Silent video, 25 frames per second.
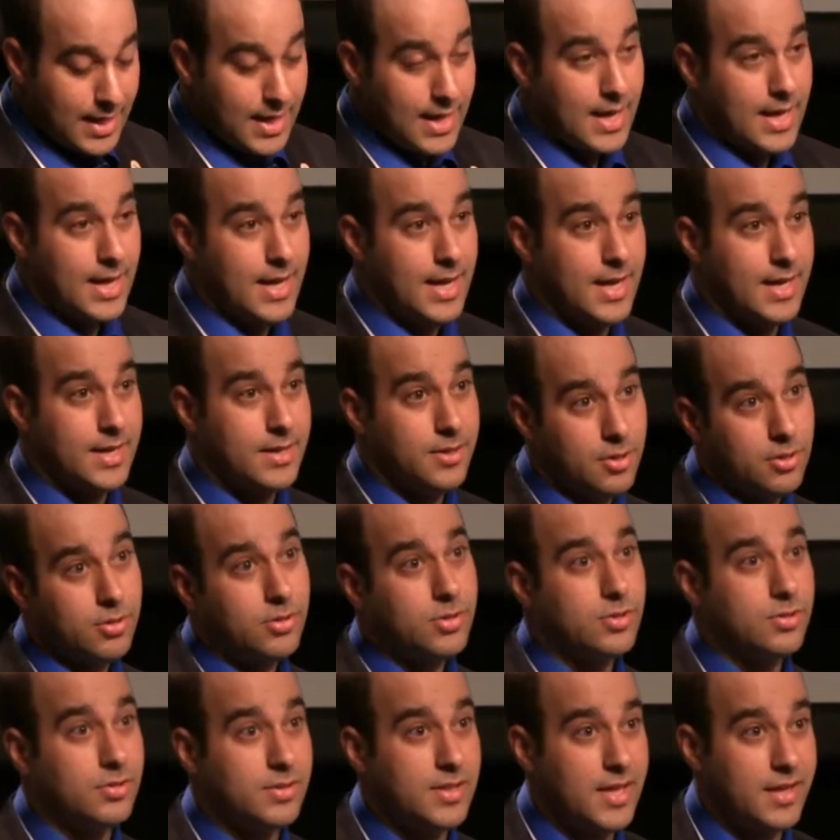
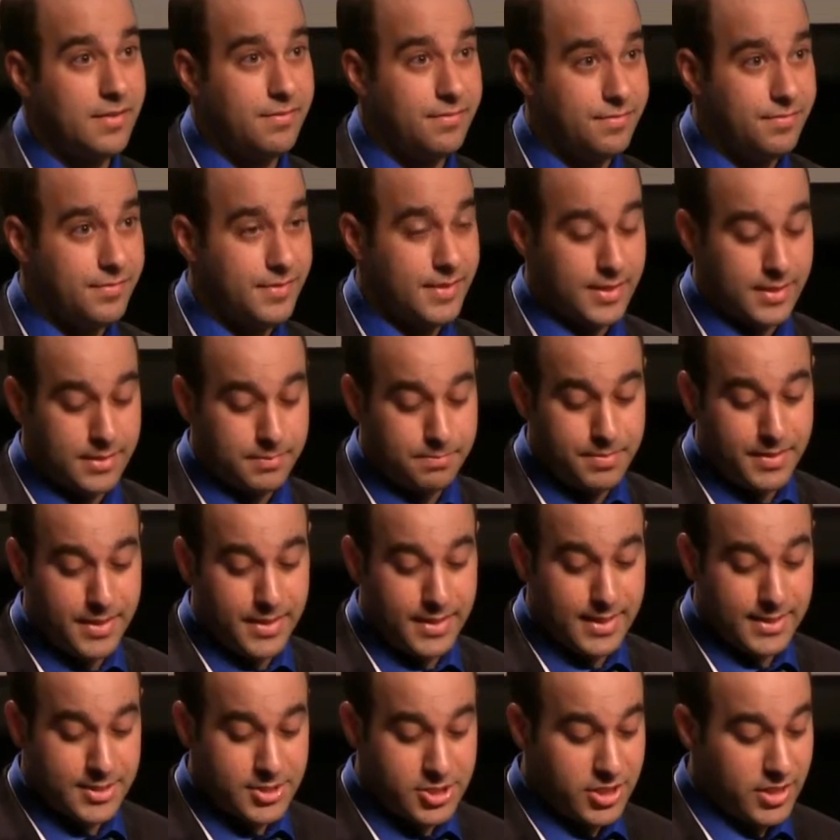nor could have it
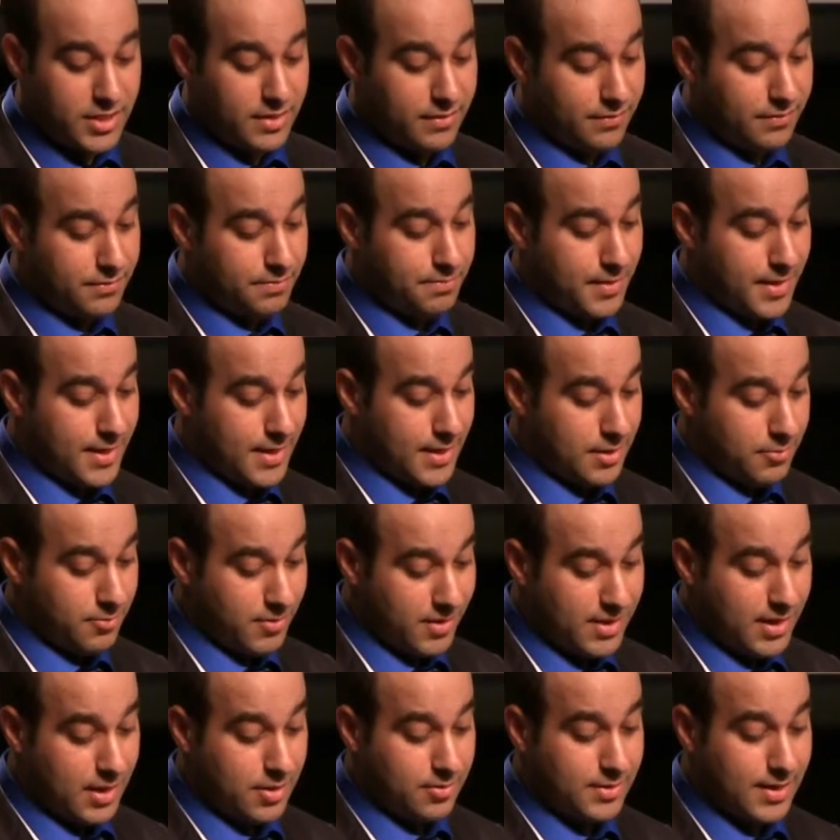been achieved
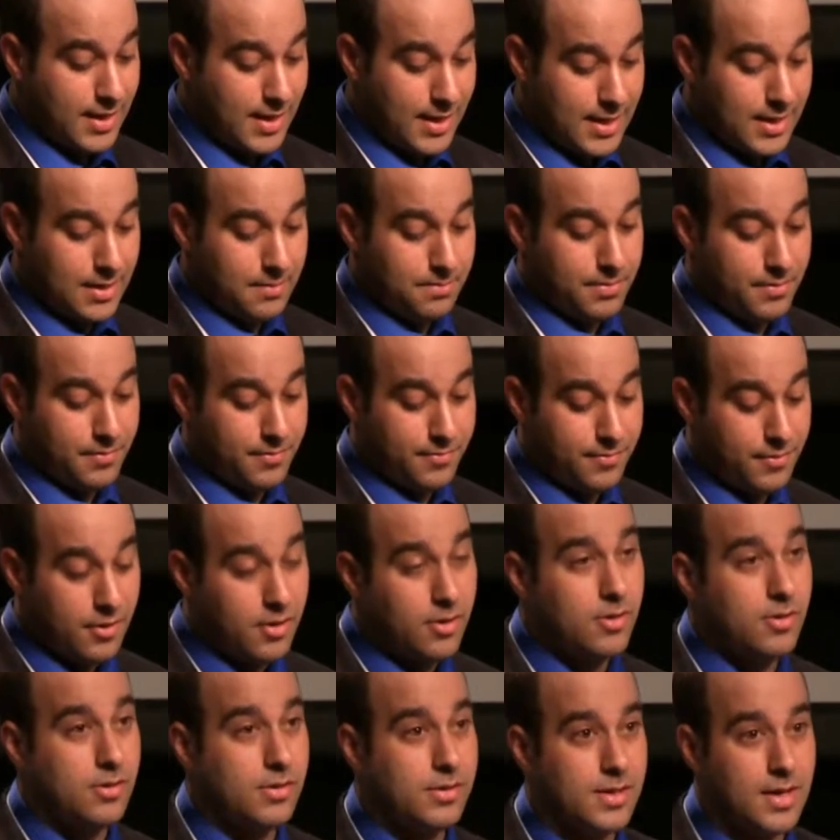without the help of
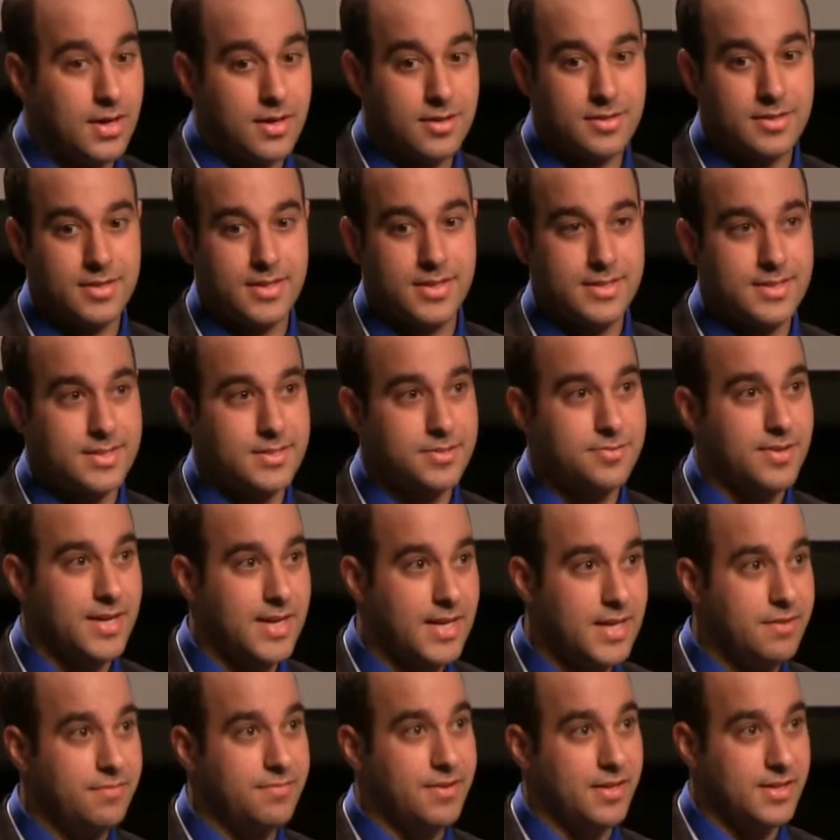all our
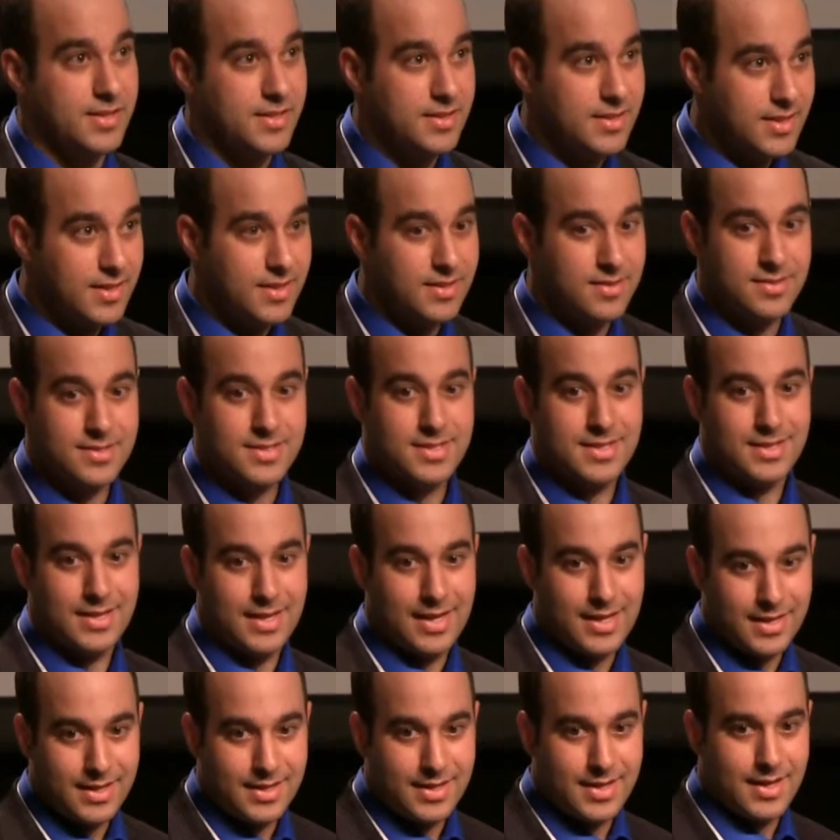Israeli volunteers
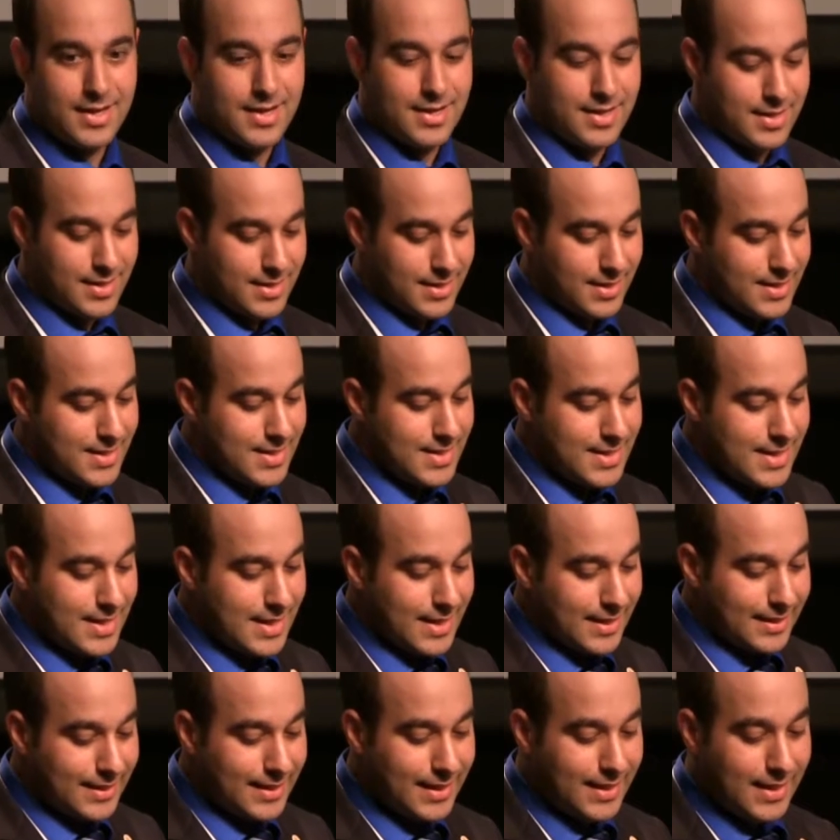like
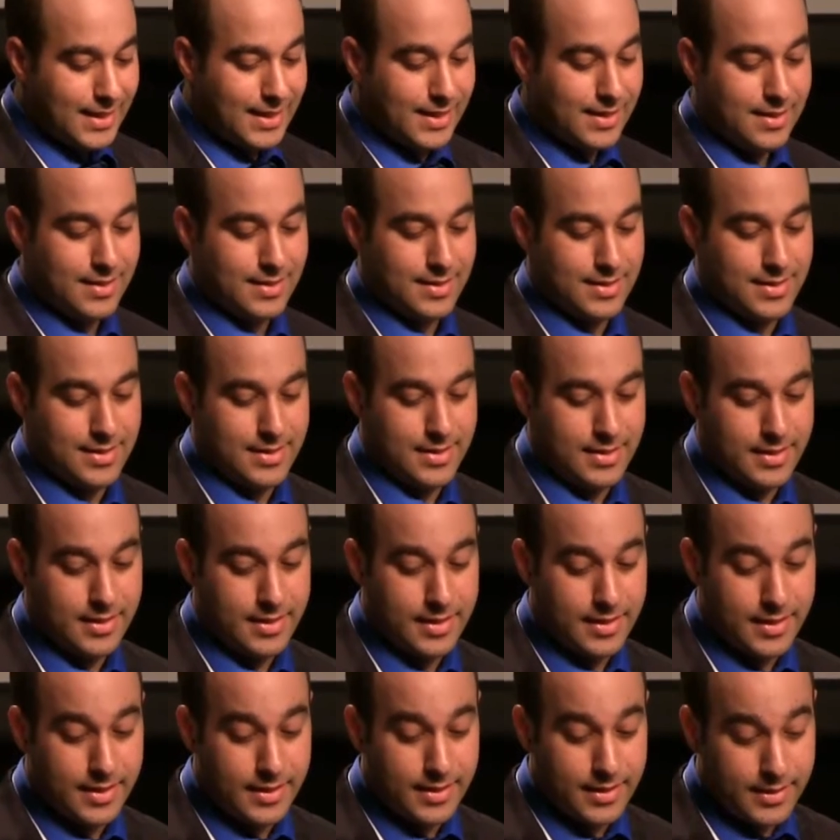Gil
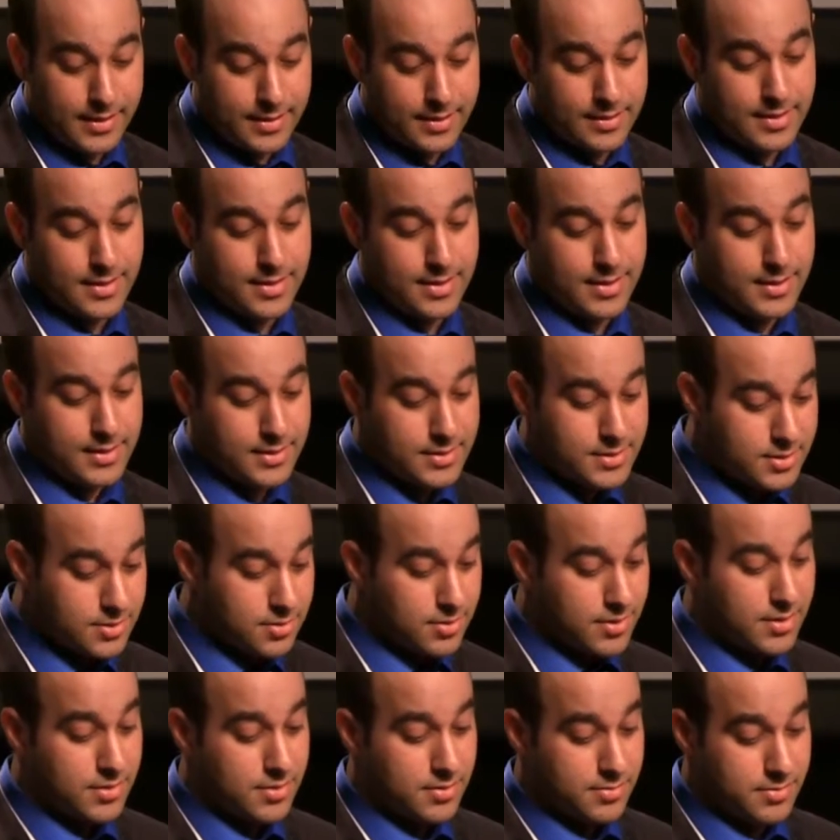in the
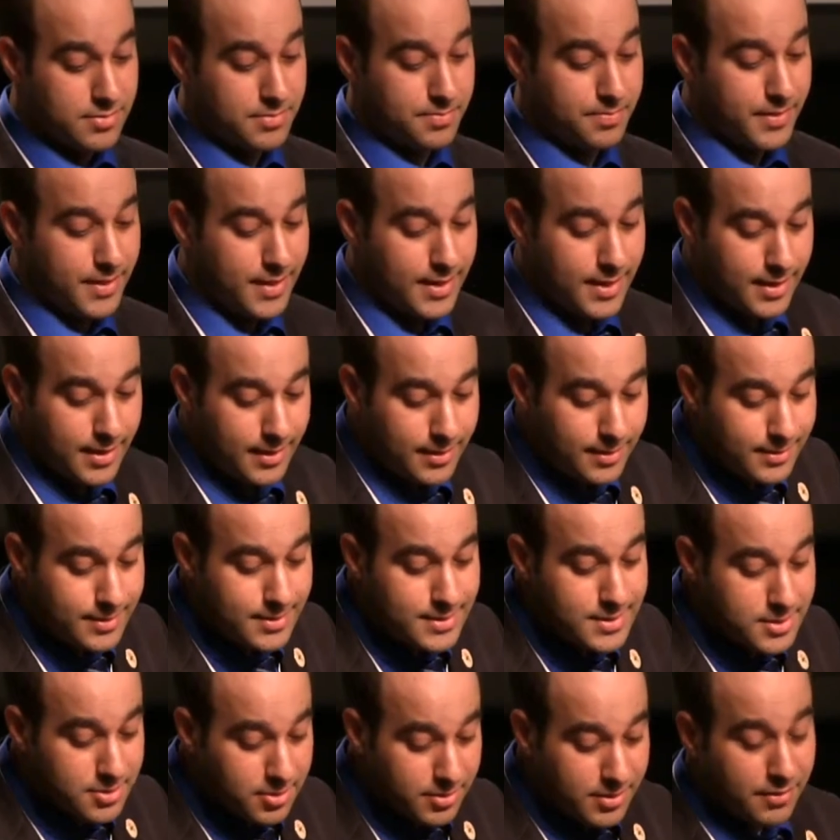
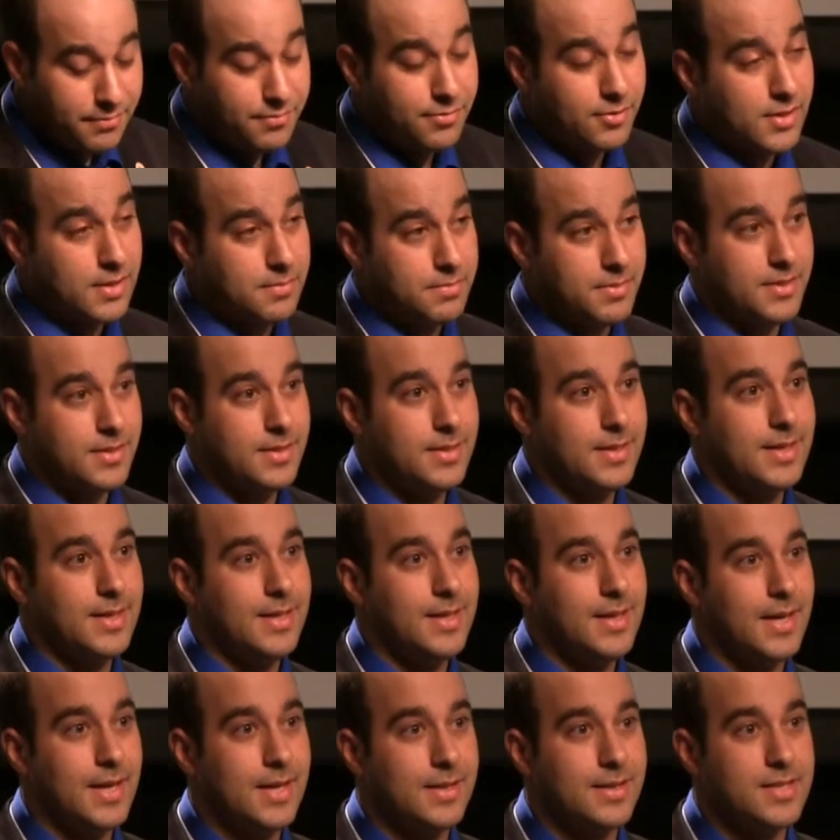Student for
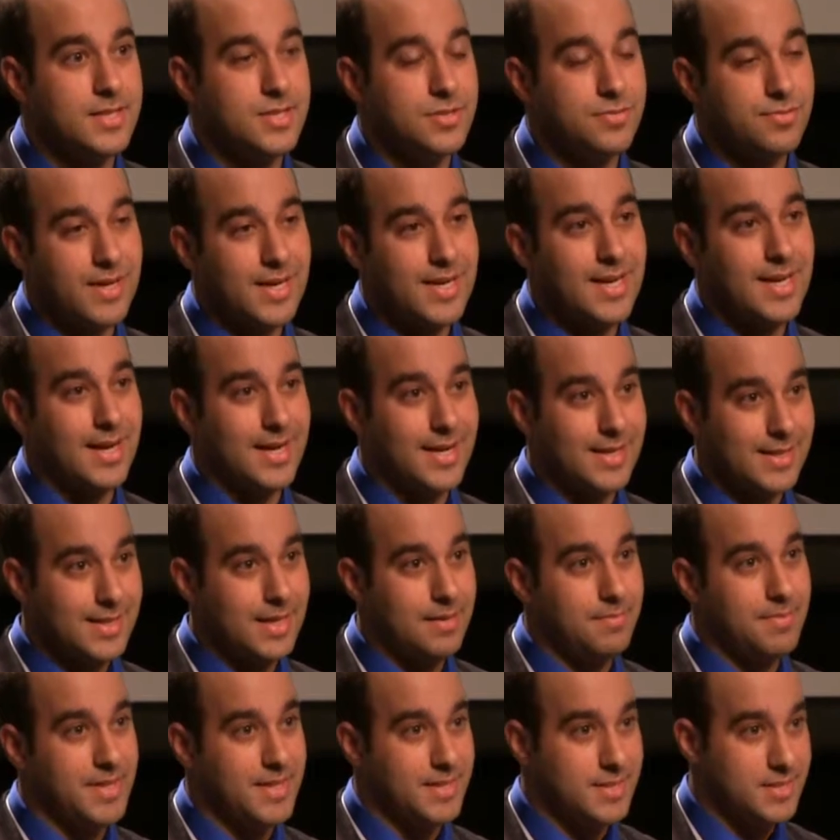Liberty at the Israeli
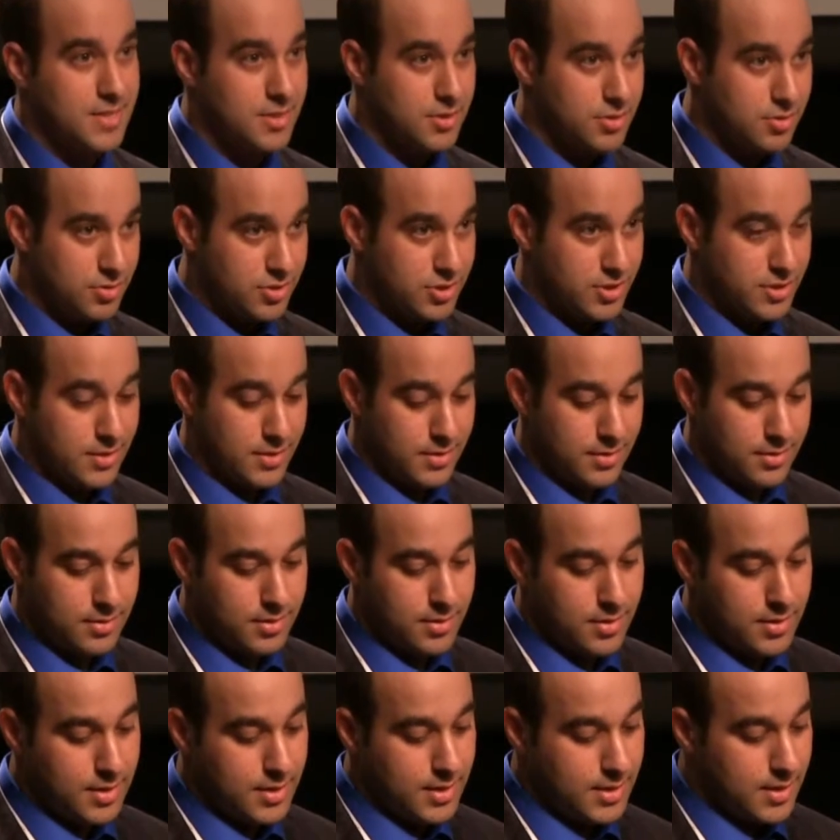academic institution
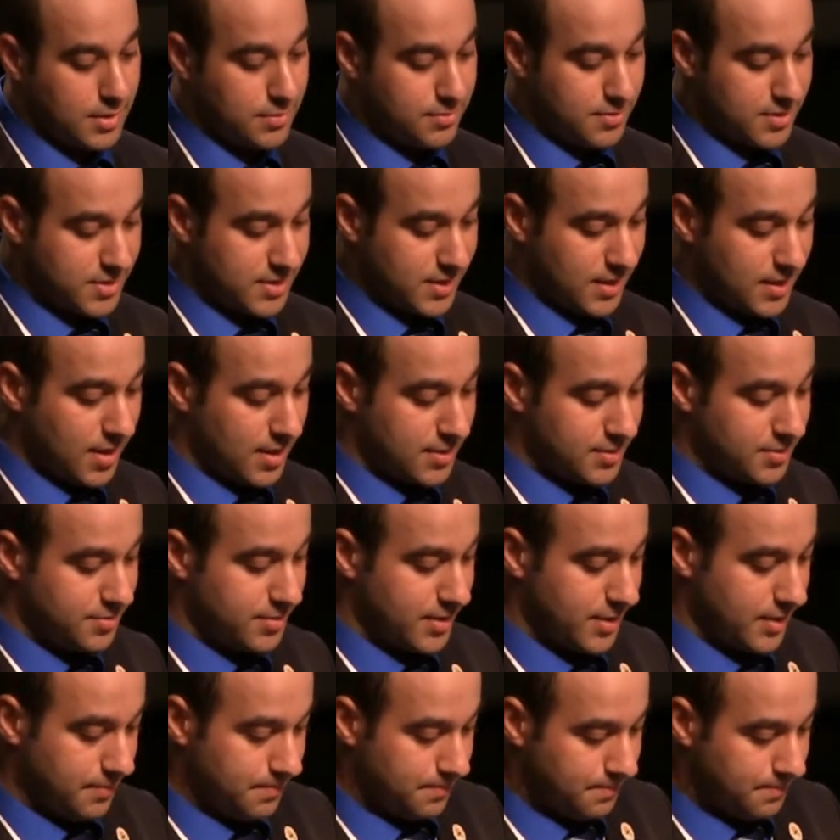across the country.